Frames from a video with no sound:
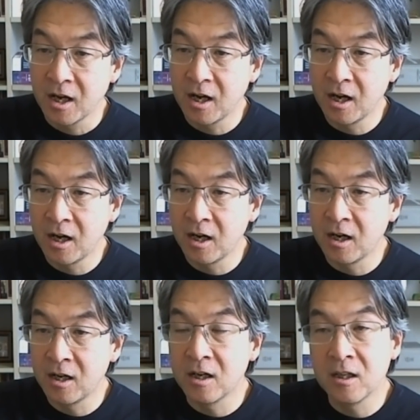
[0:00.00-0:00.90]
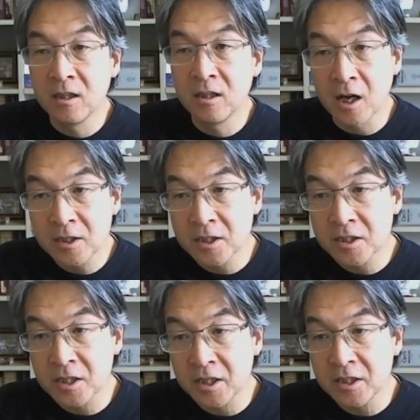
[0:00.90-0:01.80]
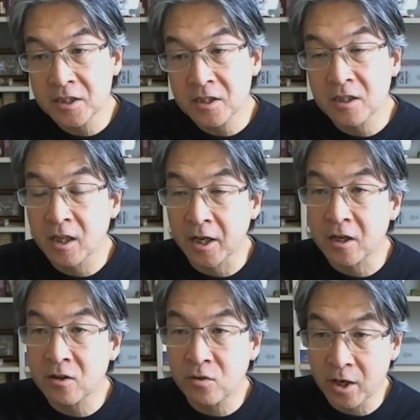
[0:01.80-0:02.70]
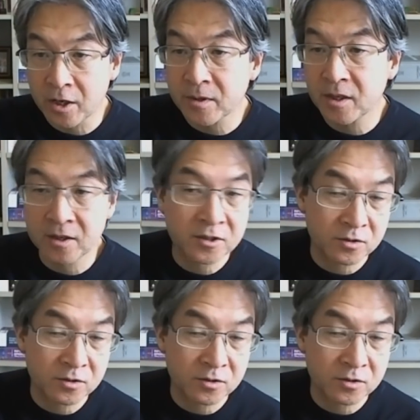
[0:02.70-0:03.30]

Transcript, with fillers: uh, lung disease, like chronic, uh,